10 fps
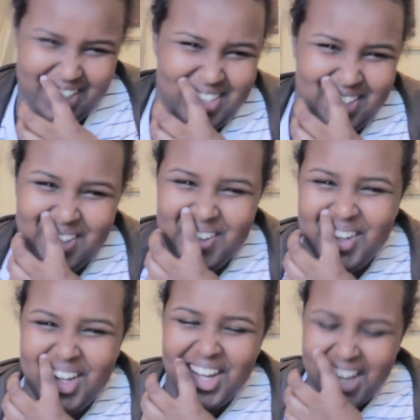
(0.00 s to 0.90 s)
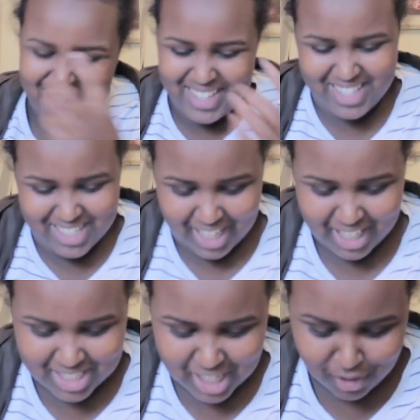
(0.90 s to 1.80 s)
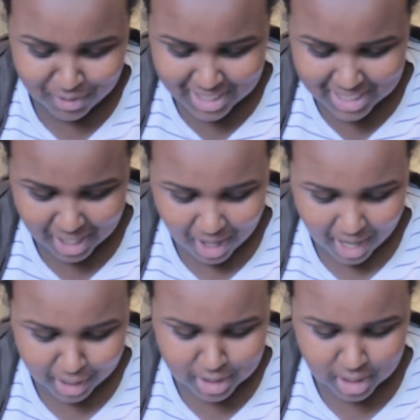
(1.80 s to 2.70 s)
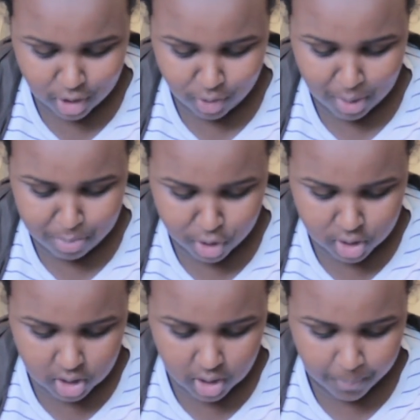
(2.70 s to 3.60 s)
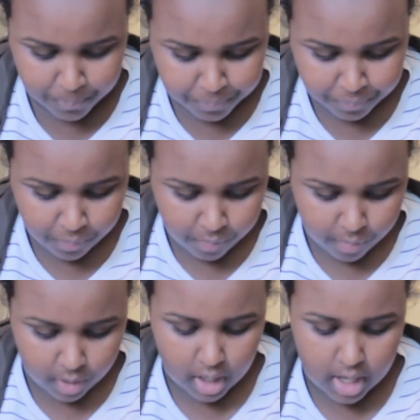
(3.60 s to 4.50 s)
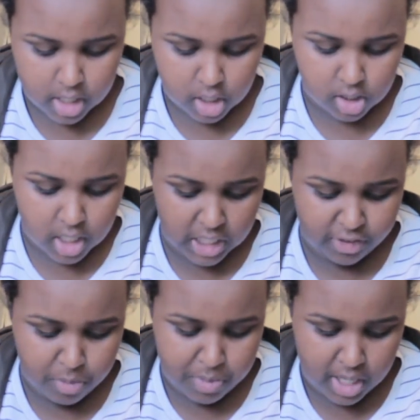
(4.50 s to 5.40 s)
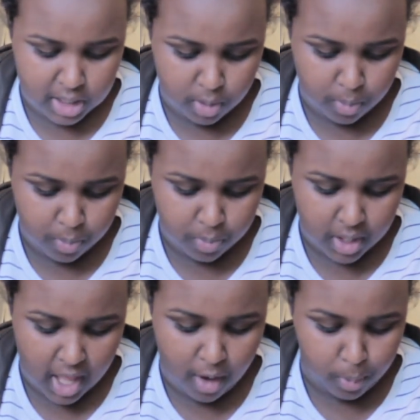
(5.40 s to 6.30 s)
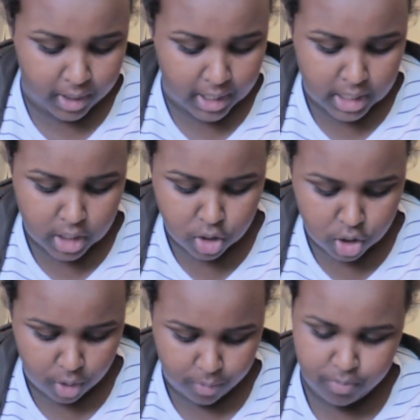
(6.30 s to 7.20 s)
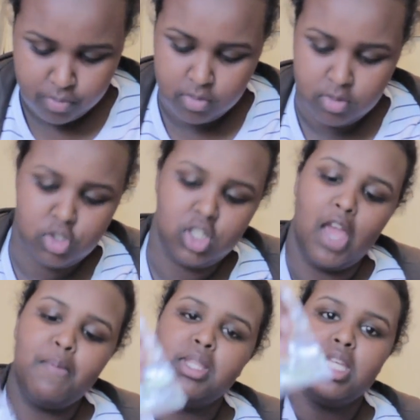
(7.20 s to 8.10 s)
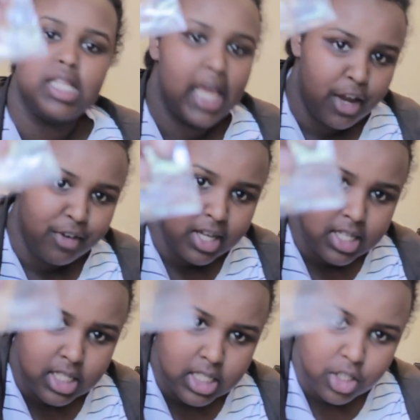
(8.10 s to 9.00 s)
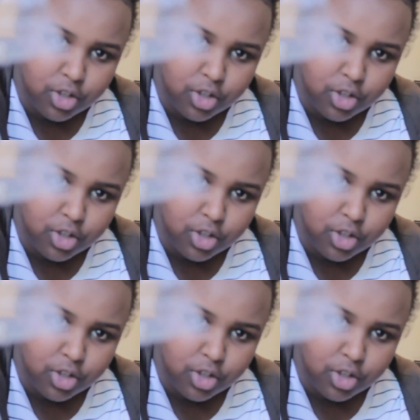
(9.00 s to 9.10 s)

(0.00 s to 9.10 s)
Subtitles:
No. She's like, you're selfless and a great person. She says, "Thank you for being there when I needed you." And she gave me these earrings, these